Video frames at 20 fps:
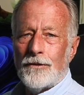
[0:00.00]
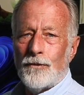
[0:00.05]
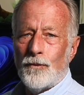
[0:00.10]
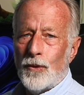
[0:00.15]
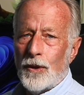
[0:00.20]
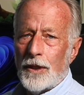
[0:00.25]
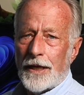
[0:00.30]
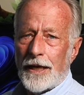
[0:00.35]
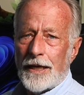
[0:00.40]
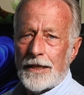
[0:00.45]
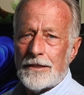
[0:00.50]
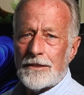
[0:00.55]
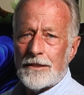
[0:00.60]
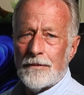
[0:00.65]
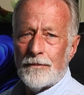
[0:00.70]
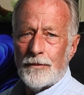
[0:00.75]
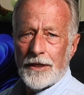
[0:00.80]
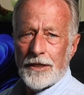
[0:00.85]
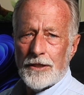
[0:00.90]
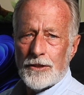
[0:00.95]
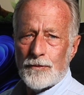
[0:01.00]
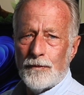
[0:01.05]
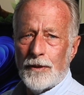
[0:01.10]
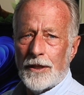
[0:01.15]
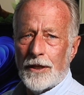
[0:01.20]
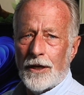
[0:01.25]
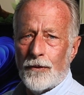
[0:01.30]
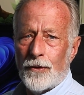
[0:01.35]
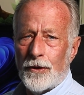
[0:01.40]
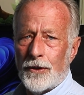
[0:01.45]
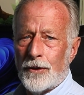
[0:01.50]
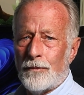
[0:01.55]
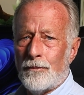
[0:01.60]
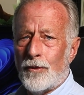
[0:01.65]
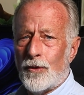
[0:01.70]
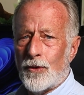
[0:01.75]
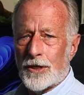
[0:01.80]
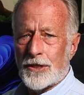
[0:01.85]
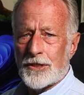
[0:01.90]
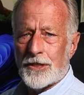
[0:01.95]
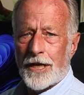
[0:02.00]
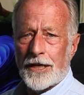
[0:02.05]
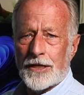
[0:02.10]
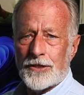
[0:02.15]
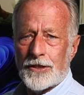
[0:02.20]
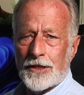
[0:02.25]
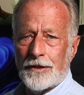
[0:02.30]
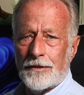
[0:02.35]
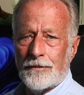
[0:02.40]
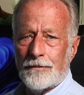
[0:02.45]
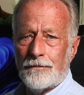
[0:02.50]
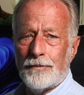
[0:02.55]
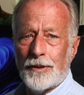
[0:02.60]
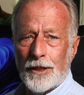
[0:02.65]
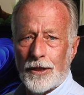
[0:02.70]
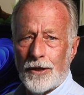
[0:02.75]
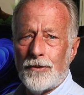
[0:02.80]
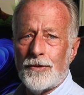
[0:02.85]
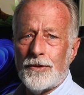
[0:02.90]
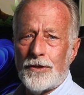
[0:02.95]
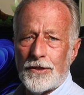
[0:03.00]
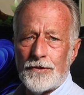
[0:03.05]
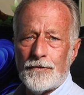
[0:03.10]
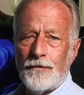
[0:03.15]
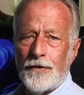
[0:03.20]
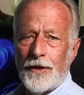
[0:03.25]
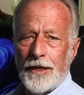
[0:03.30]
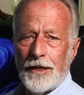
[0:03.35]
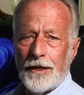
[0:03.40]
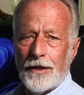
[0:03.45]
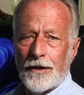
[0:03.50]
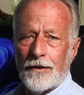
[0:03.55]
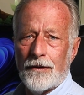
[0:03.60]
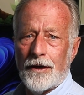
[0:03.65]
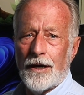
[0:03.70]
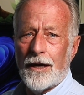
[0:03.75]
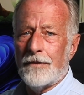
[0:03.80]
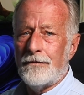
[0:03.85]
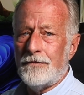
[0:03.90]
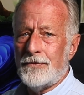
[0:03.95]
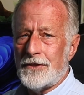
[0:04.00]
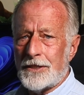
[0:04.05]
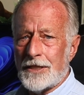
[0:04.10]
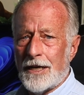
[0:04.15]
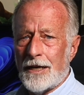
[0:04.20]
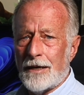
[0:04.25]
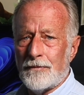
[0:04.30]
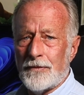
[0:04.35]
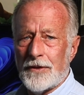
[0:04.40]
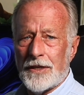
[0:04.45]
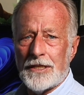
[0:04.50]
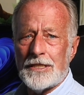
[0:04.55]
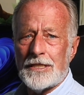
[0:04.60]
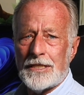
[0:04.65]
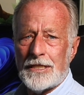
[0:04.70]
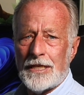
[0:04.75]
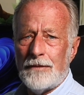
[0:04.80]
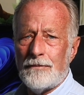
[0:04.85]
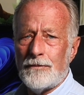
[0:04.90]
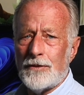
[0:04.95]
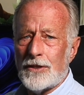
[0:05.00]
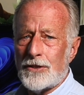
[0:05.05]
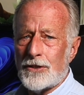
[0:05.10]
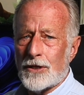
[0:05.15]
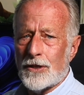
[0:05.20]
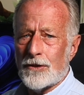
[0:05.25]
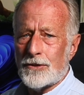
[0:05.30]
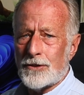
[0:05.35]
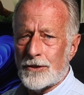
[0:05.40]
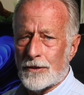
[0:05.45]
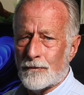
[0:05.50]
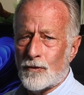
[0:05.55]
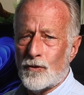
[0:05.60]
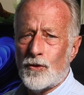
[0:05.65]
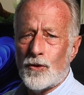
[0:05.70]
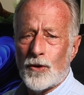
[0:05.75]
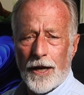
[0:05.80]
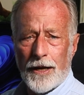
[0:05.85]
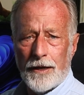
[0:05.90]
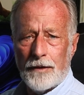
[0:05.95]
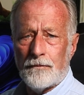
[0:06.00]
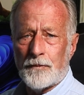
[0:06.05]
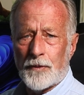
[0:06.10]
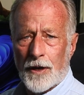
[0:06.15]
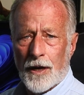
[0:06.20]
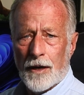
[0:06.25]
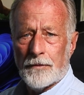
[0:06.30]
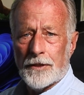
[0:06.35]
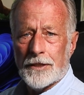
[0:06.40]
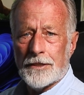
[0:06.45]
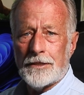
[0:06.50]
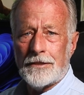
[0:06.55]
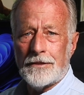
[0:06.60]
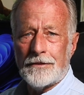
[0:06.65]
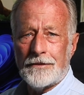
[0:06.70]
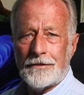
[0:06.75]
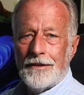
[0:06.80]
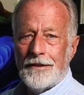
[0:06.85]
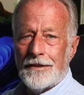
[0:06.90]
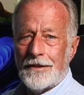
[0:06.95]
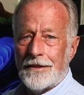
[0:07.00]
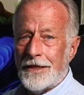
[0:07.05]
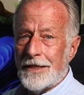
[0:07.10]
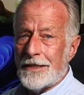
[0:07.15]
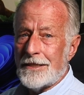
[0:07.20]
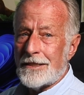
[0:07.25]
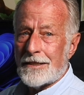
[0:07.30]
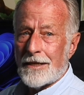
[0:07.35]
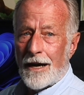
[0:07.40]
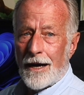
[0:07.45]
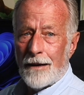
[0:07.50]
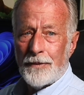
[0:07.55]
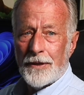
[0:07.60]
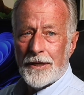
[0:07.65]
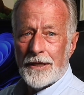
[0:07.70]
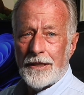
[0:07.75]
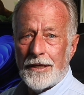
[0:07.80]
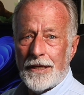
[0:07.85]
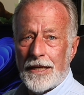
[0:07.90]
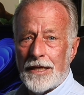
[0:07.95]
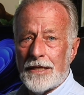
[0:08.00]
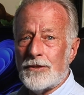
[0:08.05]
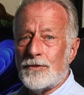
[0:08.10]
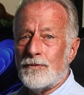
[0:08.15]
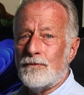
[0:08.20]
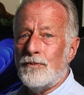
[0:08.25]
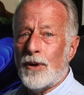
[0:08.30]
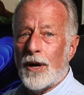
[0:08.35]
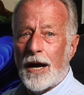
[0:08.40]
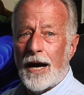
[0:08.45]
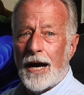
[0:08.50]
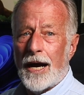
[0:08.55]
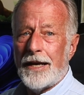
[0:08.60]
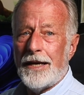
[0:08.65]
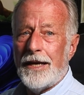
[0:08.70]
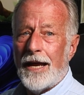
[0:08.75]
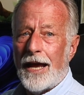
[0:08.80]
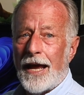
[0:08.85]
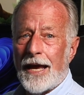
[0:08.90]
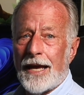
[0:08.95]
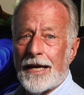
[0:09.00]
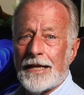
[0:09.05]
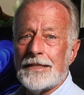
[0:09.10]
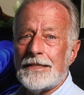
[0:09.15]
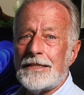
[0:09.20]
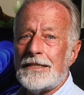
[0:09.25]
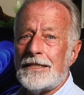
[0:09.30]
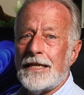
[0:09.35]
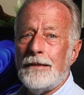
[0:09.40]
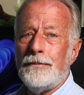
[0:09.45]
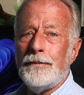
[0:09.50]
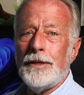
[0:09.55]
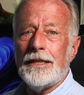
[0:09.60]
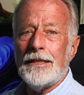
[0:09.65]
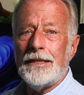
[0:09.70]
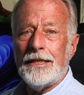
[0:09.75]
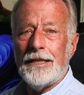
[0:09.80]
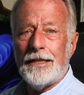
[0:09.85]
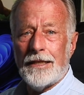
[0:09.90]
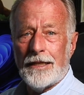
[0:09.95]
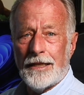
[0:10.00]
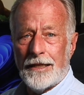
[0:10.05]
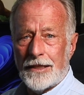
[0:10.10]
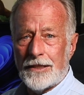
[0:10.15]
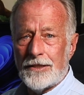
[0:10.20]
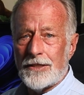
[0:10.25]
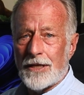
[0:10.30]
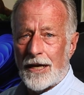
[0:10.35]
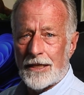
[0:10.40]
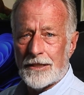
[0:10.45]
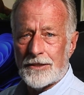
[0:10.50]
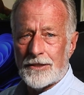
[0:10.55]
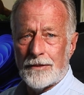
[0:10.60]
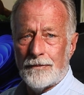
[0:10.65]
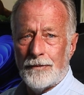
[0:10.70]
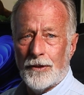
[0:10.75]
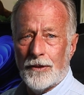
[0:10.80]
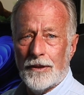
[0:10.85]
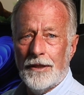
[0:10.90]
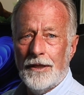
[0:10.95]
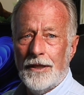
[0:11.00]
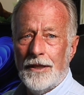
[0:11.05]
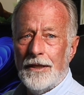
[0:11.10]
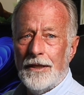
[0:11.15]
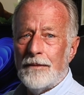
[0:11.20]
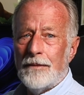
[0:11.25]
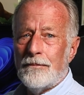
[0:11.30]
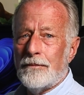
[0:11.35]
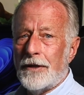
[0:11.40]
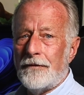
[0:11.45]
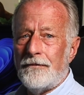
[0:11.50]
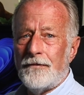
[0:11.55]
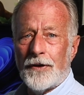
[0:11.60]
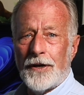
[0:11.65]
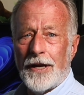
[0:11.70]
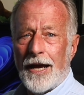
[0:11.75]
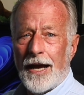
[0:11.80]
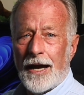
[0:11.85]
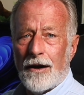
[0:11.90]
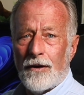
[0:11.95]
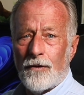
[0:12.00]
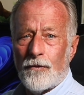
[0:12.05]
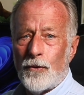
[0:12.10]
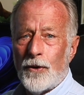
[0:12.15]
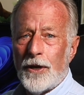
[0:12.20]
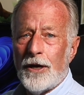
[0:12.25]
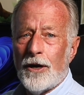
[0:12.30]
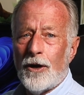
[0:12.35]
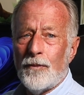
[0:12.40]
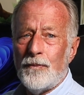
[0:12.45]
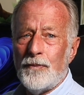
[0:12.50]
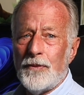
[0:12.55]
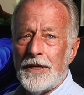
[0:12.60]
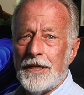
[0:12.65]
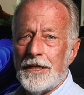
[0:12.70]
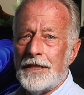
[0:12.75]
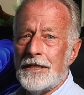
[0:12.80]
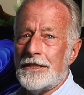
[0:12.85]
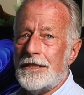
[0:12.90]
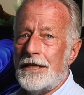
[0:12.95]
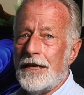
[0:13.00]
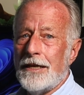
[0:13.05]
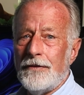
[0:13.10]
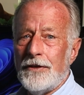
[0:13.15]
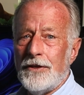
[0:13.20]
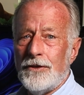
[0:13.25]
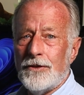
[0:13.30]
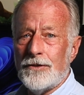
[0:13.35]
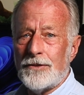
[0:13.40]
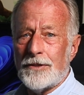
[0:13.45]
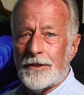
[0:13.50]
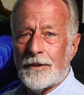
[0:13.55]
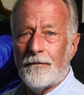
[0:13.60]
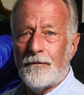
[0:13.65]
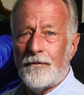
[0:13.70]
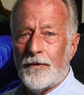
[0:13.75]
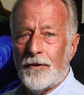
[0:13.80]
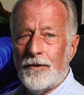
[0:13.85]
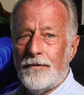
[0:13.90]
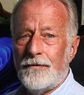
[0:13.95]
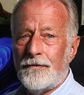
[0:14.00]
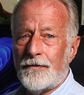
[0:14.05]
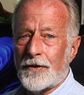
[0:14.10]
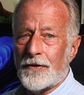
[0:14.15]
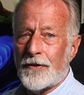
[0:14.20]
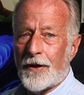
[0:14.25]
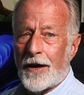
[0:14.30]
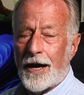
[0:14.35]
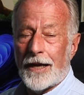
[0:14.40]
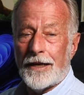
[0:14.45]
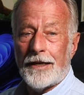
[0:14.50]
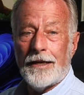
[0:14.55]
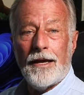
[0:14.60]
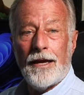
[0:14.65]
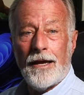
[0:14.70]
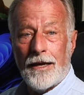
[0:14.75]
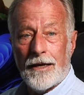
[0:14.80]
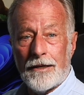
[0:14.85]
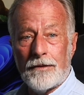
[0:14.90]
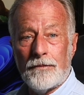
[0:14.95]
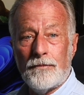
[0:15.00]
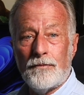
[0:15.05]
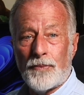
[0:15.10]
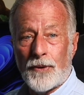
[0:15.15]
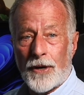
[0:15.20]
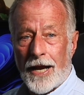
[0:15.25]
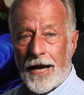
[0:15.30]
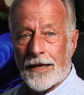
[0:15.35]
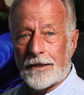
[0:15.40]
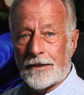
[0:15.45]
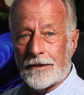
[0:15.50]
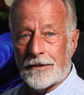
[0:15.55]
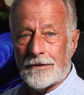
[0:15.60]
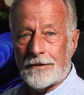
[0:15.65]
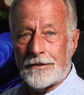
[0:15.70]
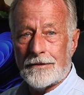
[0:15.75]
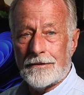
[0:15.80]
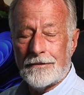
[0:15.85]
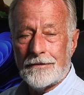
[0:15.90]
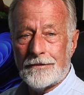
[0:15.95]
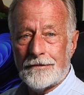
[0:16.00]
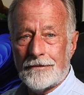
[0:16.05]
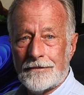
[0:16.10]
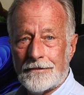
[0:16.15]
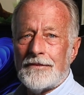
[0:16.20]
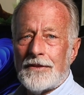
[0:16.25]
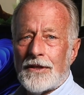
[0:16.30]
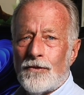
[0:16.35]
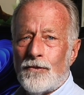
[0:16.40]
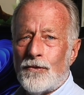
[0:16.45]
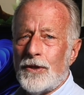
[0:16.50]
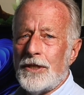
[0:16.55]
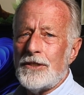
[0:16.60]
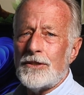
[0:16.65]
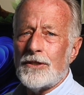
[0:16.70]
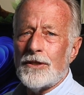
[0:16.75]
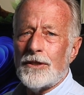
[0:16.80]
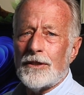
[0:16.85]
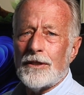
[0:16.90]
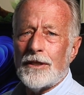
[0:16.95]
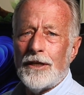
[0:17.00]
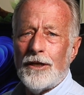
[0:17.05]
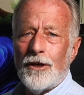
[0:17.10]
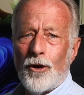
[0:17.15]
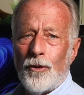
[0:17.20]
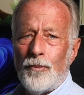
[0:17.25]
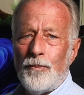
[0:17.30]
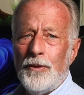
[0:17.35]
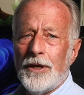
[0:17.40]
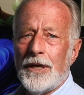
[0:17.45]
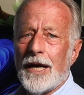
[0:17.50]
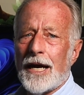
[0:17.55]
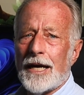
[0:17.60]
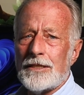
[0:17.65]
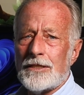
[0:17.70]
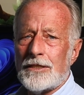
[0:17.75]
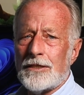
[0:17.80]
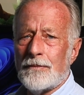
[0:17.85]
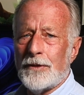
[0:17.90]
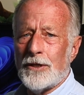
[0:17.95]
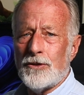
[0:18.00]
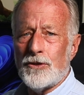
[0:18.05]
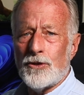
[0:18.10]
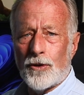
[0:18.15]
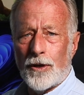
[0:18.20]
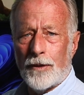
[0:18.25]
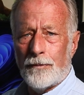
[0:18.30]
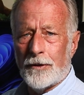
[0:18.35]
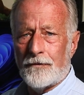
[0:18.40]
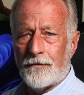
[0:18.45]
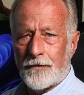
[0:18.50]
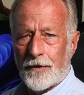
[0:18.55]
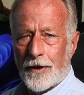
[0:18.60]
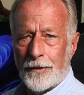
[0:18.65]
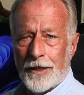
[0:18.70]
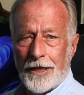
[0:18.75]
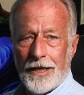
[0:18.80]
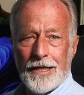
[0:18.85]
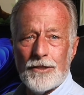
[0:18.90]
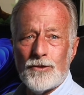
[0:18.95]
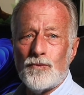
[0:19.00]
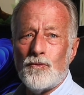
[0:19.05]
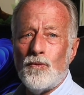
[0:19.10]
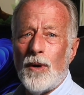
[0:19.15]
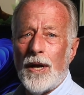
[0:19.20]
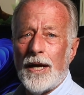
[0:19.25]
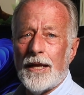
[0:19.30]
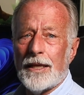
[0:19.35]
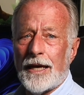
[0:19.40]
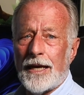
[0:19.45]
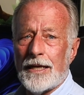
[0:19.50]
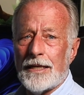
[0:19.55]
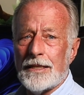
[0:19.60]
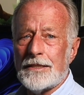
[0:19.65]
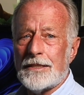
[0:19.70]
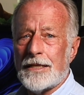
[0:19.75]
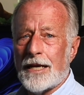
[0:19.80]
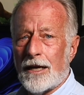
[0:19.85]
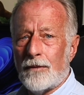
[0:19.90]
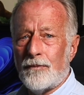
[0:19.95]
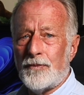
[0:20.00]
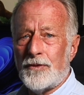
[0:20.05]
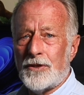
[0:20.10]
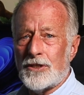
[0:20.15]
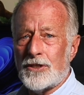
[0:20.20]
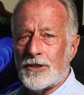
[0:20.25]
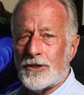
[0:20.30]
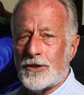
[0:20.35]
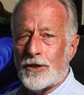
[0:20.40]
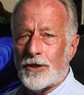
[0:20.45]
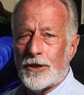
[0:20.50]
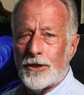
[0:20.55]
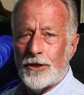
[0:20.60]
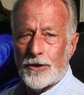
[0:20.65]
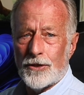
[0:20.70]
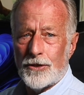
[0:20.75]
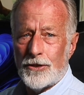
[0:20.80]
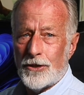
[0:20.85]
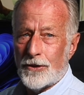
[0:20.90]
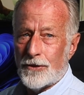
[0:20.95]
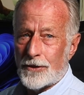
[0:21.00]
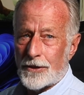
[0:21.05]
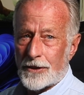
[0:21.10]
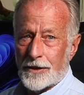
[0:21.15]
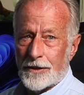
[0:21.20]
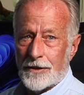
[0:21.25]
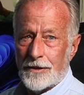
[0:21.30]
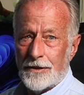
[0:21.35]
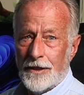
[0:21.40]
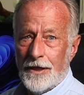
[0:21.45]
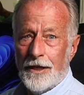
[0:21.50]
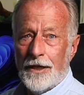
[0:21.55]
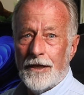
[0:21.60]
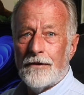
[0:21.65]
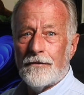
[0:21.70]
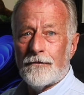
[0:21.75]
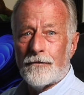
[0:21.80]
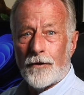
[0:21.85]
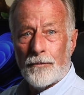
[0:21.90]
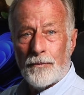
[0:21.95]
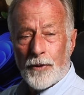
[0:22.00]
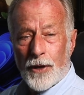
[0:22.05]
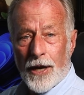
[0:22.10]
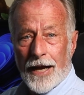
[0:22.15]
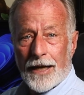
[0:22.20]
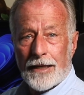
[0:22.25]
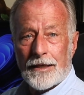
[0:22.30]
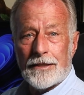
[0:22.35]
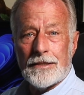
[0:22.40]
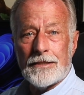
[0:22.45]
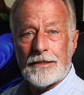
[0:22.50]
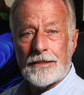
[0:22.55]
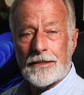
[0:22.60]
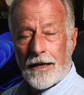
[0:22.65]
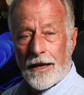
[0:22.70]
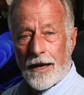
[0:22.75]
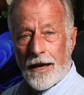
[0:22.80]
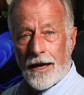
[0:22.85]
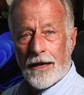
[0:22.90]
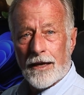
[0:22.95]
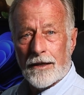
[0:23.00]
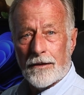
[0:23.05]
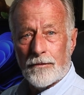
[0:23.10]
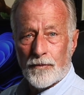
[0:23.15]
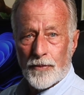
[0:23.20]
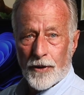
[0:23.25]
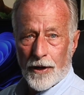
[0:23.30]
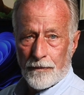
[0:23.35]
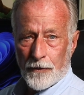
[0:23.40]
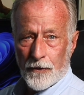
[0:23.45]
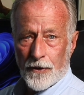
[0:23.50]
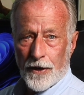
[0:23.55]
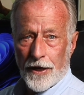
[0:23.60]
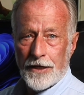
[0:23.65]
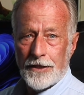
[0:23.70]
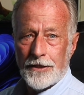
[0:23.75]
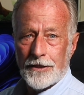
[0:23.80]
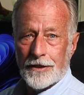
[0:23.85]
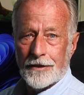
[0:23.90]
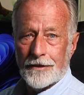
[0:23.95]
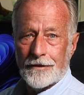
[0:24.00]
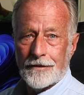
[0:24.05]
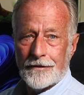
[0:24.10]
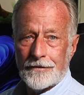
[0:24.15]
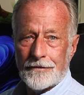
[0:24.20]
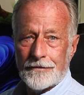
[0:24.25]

We'll add some links below in the More section below this video of some that seem to show some great promise. This topic is broad and seemingly inexhaustible, but for now we hope that it has given you some food for thought and practice. We certainly hope you got some enjoyment from it, as well as help to stir your juices for practice and preparation.